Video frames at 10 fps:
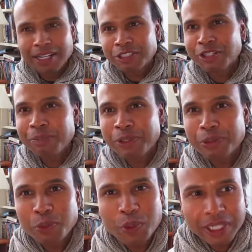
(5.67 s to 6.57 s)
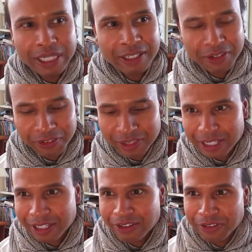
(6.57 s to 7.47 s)
I'll try and put a warning on
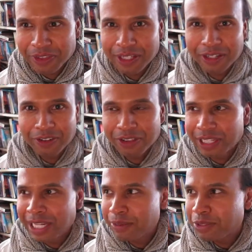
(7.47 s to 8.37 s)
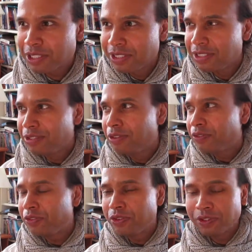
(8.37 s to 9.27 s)
the on the on the captions,
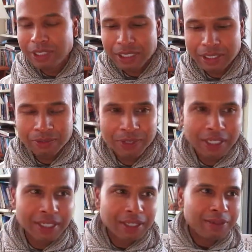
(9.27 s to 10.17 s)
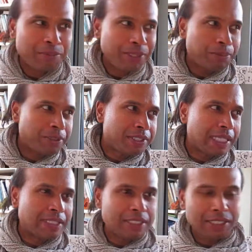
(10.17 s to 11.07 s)
not for um, people
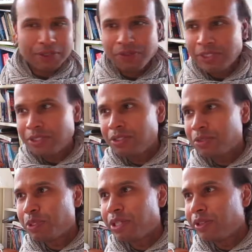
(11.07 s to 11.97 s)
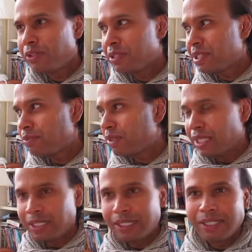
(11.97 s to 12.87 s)
sensitive to swearing or
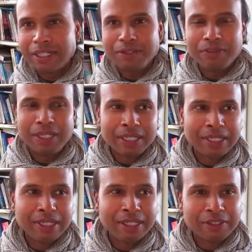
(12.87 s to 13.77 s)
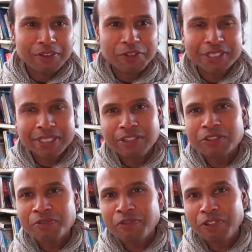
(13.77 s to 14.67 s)
something. Uh, not for
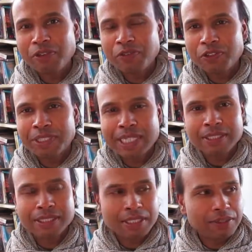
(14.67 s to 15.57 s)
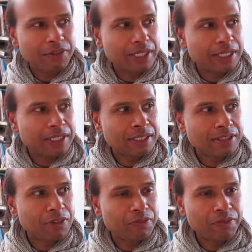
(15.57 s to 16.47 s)
not not for sensitive. Yeah, this is
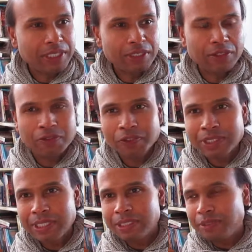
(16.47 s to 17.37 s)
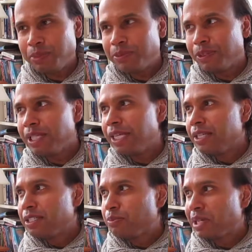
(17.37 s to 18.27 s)
not video, not for sensitive people.
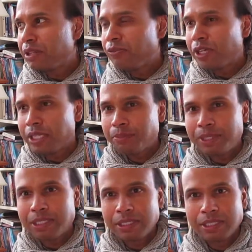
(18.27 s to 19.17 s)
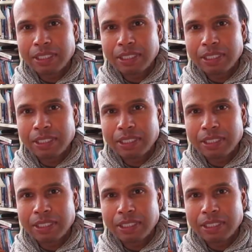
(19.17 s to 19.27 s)
It's about the fuck it button,